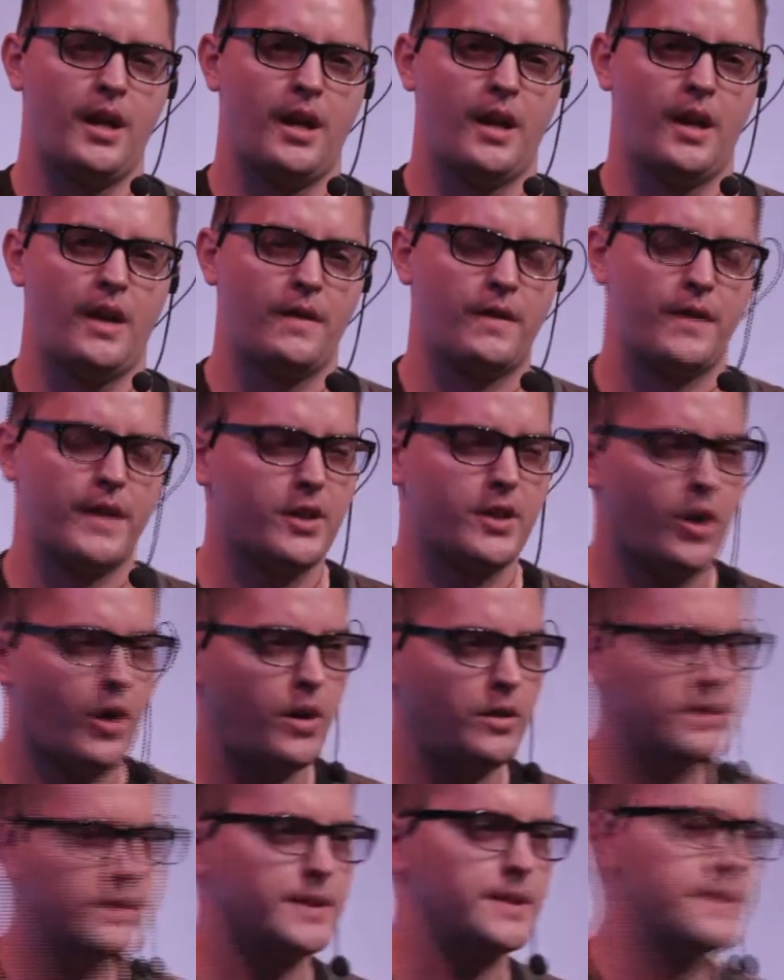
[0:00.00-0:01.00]
They
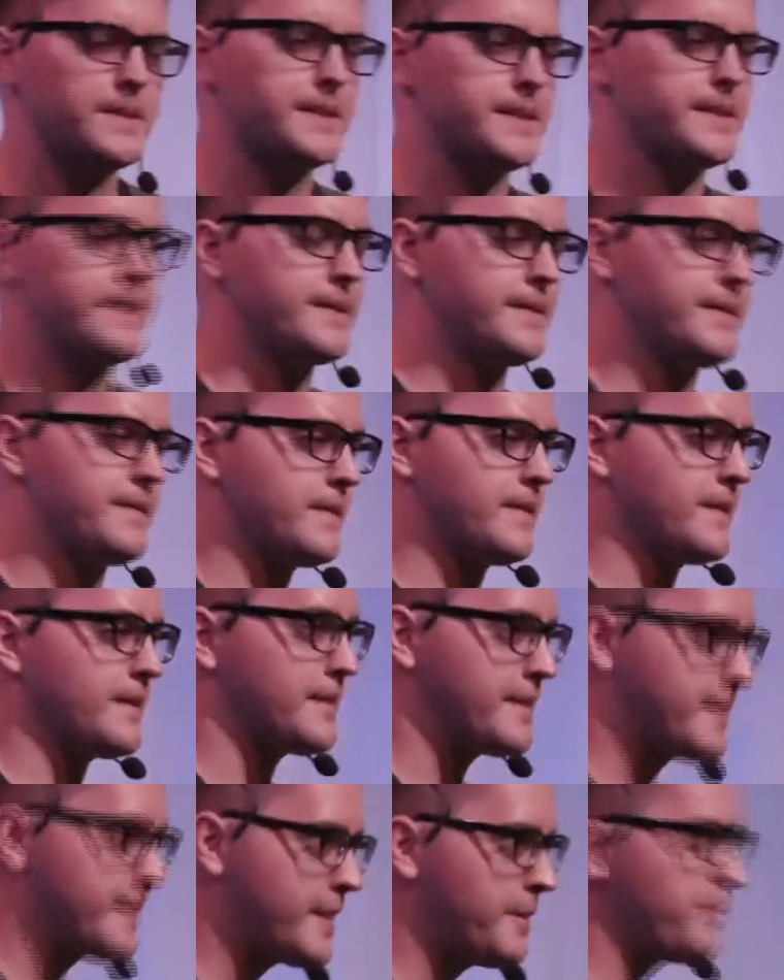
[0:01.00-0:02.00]
called us the
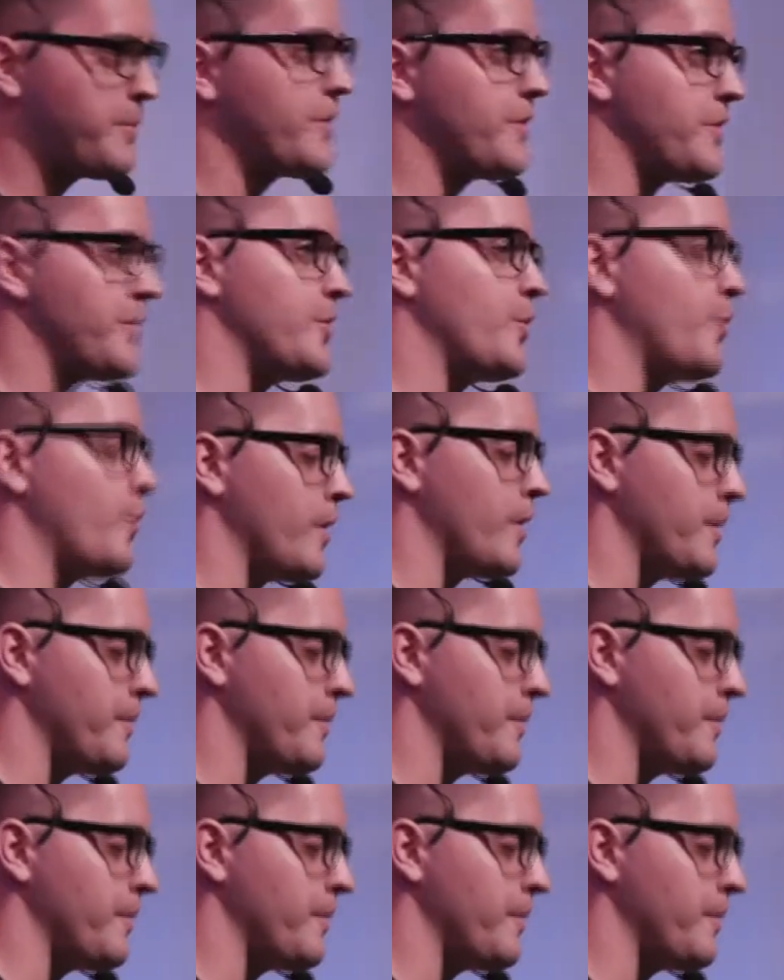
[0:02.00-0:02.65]
tip of the sword,